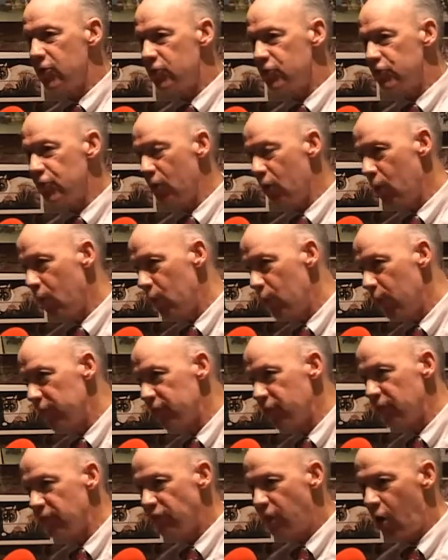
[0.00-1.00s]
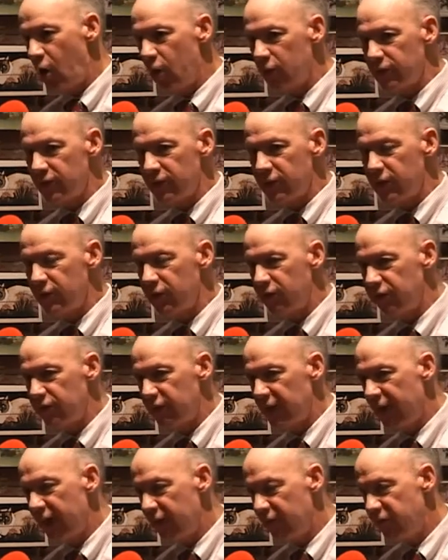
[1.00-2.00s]
Joe was involved in the
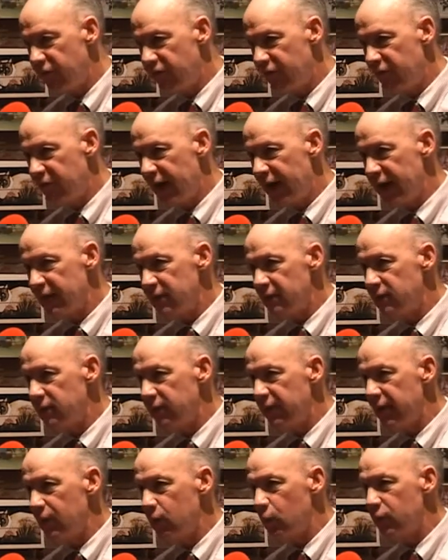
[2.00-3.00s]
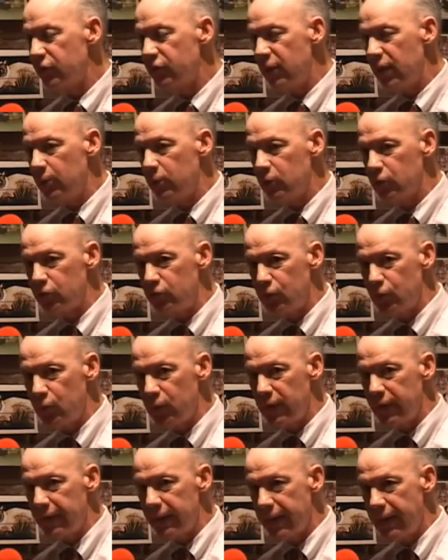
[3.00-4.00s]
fight and then was able
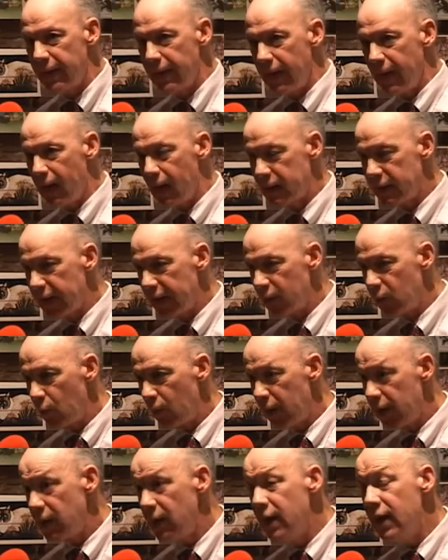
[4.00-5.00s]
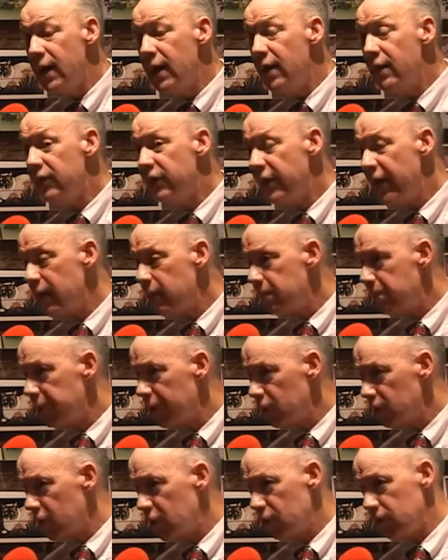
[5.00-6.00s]
to get away. They
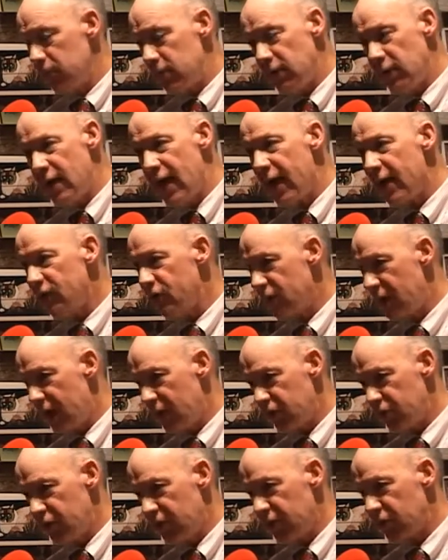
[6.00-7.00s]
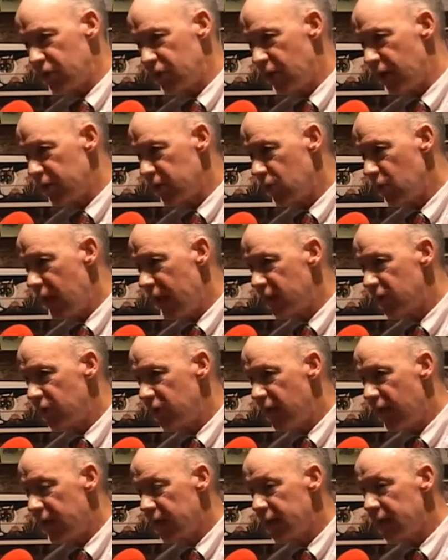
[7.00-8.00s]
built a nice house outside of Grass
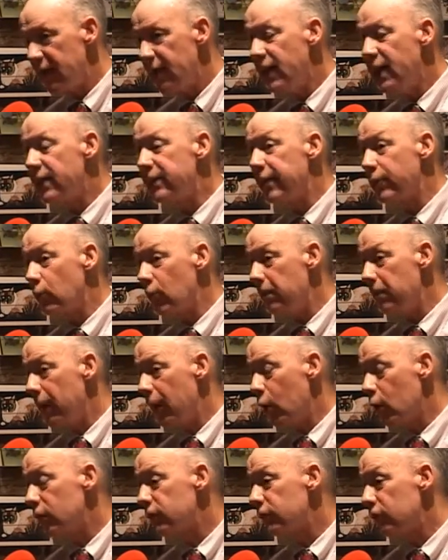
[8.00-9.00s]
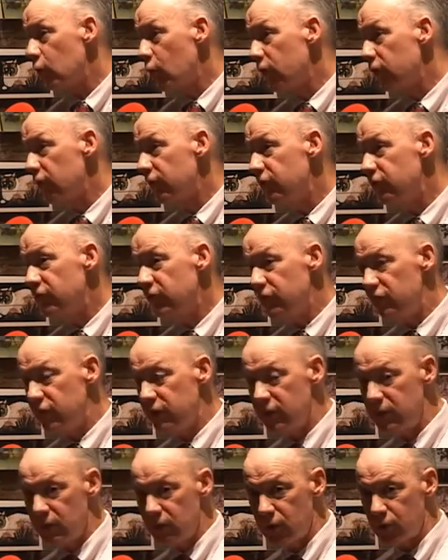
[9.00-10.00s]
Valley. They were married for over 50
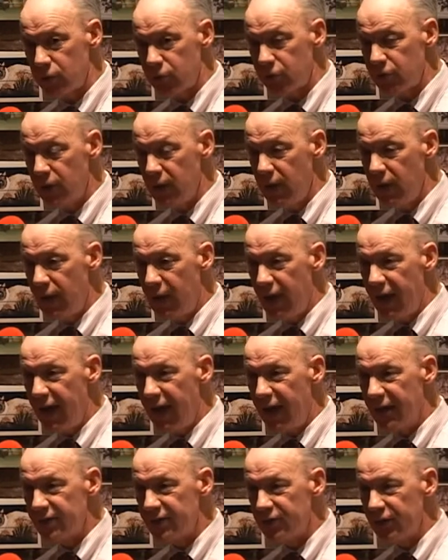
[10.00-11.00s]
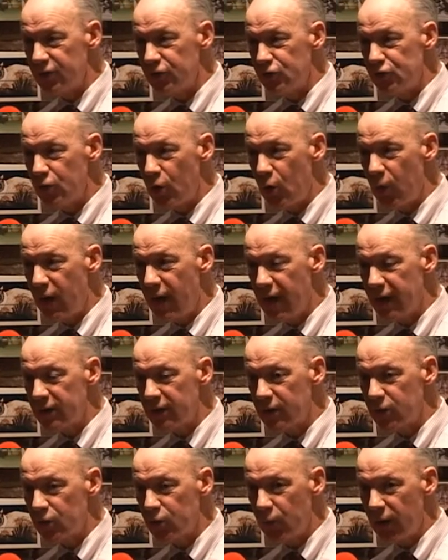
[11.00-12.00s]
years, and Joe had
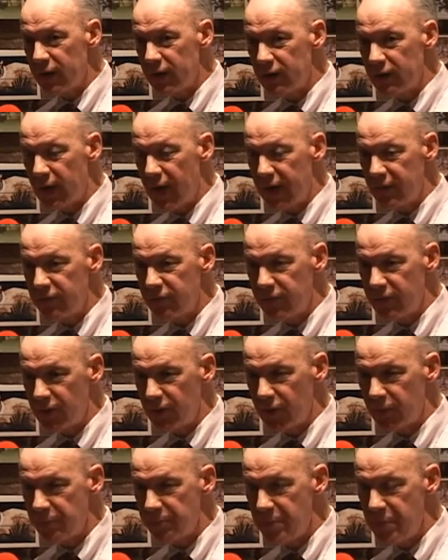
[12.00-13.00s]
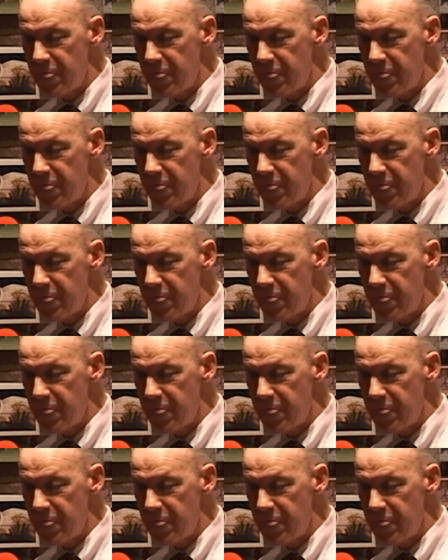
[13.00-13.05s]
a great life here.